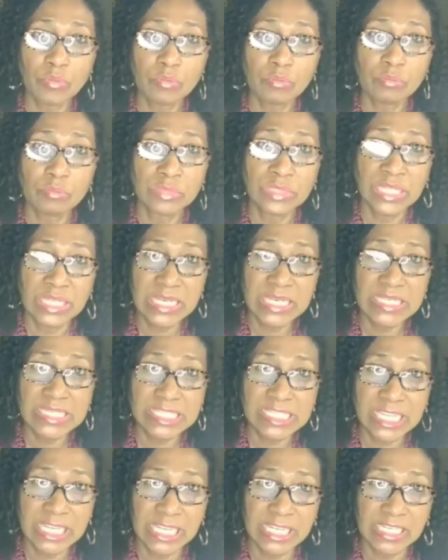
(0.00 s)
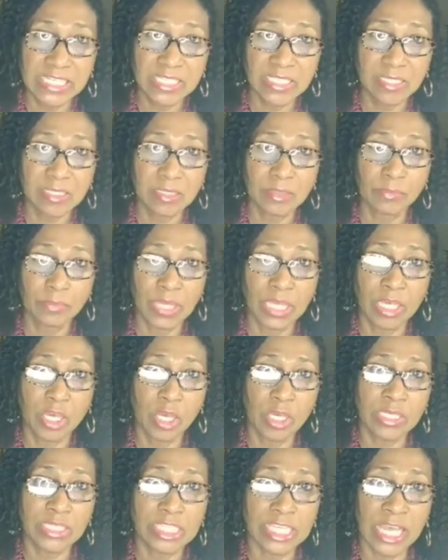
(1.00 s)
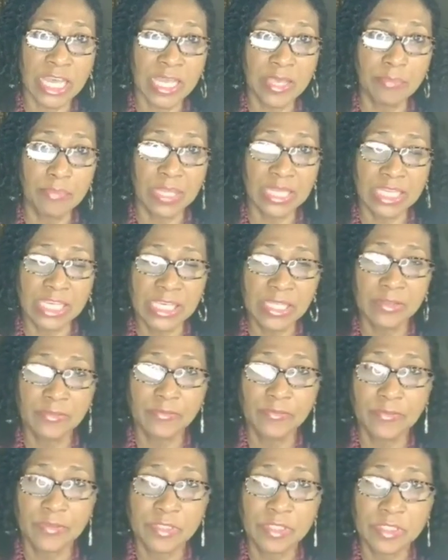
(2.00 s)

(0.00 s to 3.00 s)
these things because I believe